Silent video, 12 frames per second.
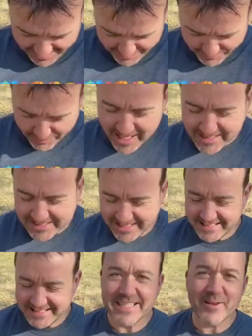
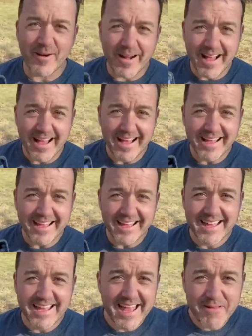Gracias, Senora.
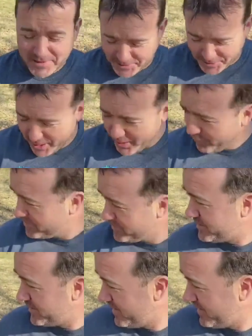Miss Jones,